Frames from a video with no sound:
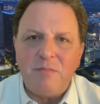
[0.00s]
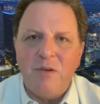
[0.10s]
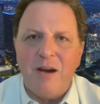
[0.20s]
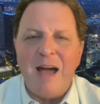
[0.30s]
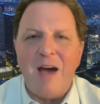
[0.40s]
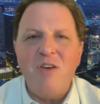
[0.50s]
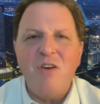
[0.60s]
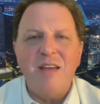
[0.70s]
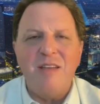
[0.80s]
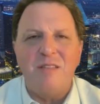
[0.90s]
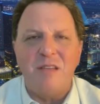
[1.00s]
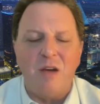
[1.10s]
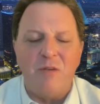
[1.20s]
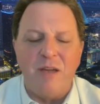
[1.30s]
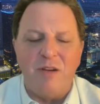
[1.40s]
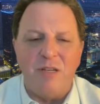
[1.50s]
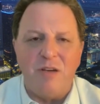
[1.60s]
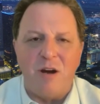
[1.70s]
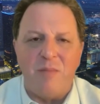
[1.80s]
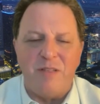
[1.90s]
Right? How are you going to accelerate your
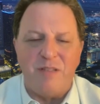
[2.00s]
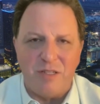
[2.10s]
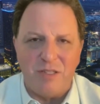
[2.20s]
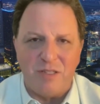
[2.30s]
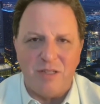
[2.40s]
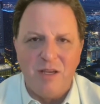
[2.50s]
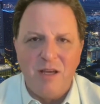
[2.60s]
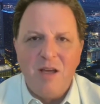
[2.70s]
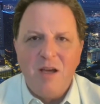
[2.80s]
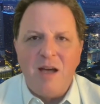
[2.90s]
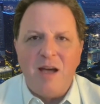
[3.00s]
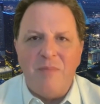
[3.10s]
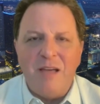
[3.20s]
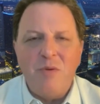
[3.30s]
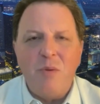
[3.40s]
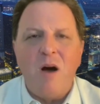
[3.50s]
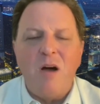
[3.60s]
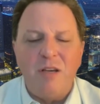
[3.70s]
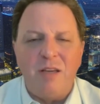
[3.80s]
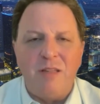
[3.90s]
decarbonization? That's what we're all
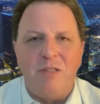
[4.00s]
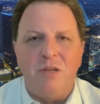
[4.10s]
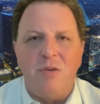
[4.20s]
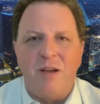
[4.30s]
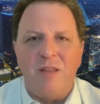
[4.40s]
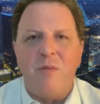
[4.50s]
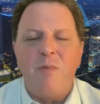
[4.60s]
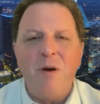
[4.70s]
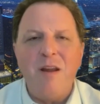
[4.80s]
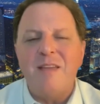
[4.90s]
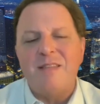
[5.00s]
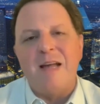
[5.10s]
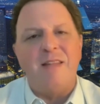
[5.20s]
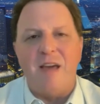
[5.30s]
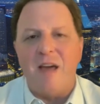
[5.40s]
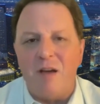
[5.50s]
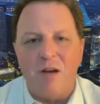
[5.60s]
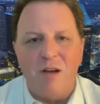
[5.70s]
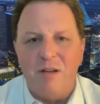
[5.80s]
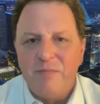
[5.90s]
looking to do, right? The reporting is not the end
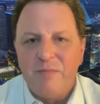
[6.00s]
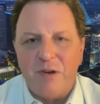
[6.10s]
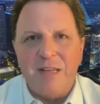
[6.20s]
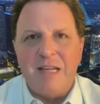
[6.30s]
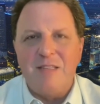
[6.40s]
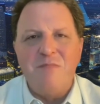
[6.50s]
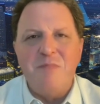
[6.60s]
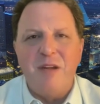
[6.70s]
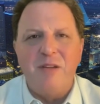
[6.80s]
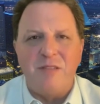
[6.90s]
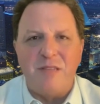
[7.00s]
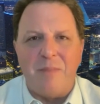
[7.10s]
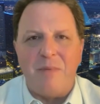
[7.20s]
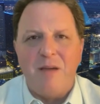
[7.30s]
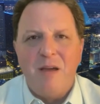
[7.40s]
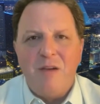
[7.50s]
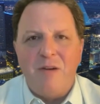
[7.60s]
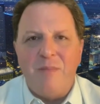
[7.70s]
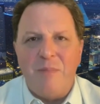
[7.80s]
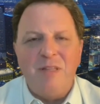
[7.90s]
goal, right? That's the middle step,
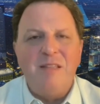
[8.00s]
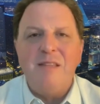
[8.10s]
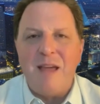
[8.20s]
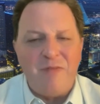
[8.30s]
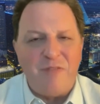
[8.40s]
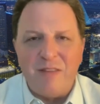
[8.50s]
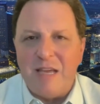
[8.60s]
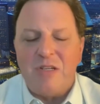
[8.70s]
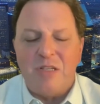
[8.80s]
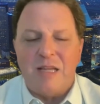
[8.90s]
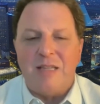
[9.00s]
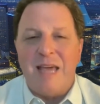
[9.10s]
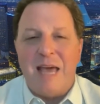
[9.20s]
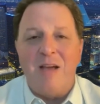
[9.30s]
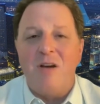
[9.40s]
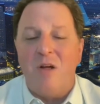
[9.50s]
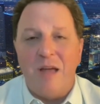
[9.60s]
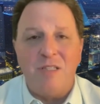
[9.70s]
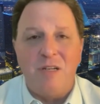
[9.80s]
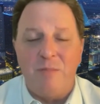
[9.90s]
right? Building the data foundation is not the end goal.
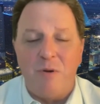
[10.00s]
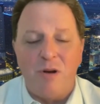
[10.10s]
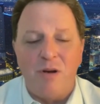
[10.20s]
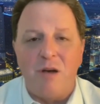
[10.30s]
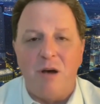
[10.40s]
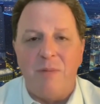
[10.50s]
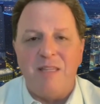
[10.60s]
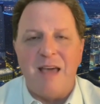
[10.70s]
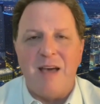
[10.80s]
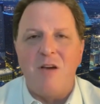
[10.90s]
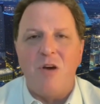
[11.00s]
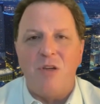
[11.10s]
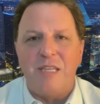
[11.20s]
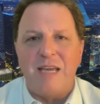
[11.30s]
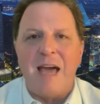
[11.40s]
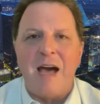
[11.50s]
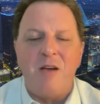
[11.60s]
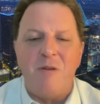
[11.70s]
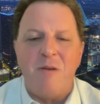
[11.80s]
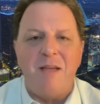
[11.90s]
That's an important goal, but the end goal is how
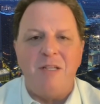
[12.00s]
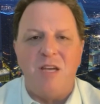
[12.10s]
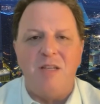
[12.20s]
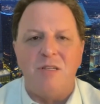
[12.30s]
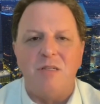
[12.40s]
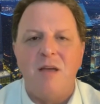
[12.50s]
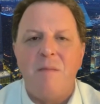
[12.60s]
can we make changes?